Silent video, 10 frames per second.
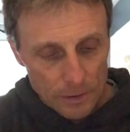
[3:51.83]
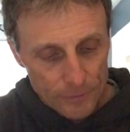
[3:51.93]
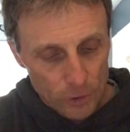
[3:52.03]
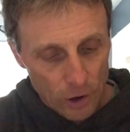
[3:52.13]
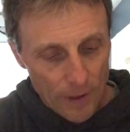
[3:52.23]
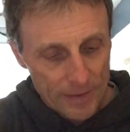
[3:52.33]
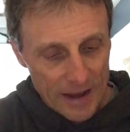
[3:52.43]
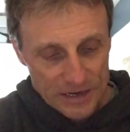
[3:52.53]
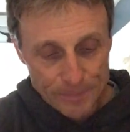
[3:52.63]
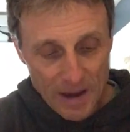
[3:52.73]
if you look on the
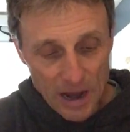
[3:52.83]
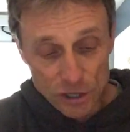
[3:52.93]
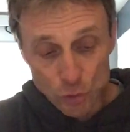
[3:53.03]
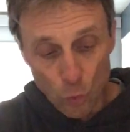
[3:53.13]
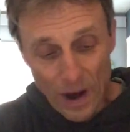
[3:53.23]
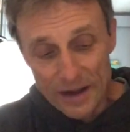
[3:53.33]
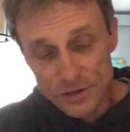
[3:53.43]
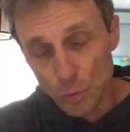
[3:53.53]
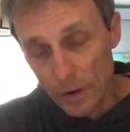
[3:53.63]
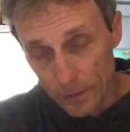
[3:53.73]
next page, when
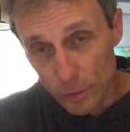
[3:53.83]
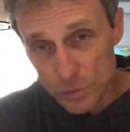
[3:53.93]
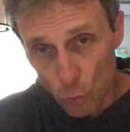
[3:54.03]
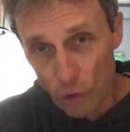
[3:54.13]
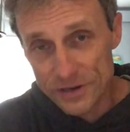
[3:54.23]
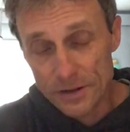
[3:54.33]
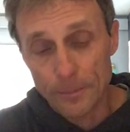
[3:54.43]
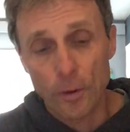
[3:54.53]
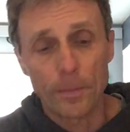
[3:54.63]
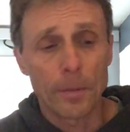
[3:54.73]
is one of those words in the
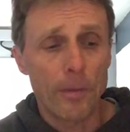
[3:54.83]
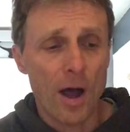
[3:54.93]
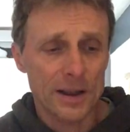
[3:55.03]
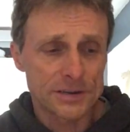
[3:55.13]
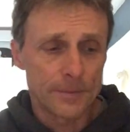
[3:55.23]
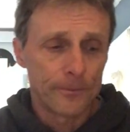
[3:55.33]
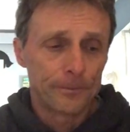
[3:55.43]
purple box.